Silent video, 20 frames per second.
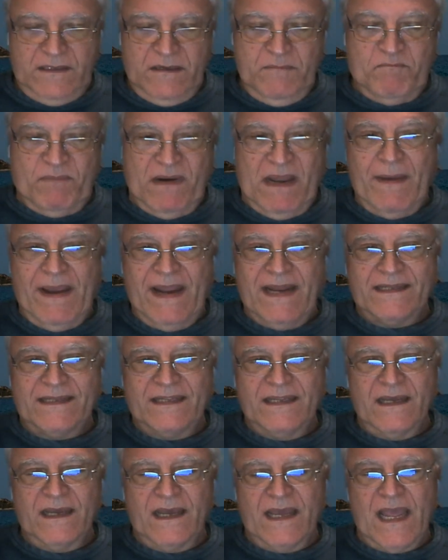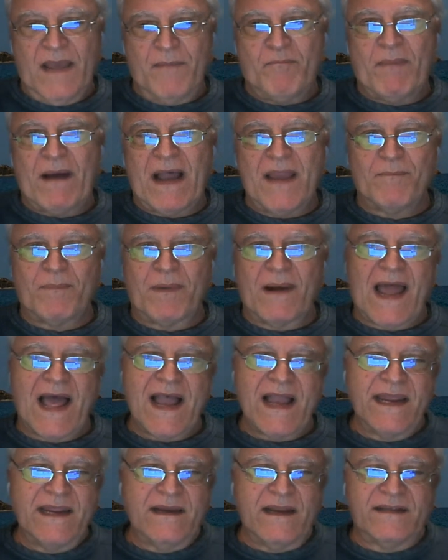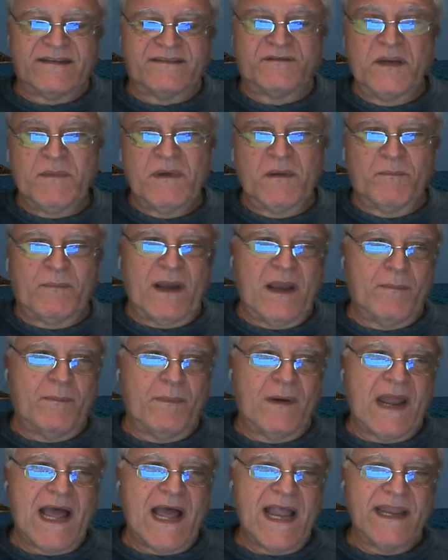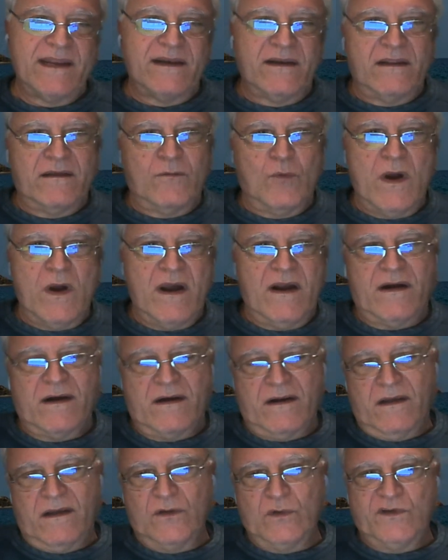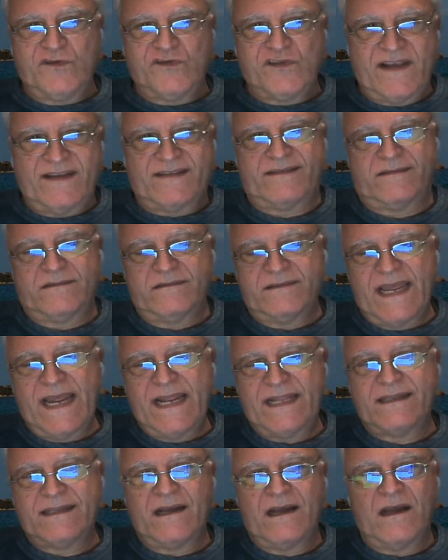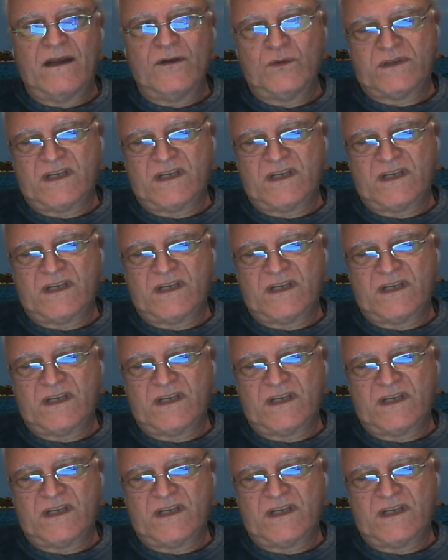implementing a pipeline, a streaming pipeline where you ingest data,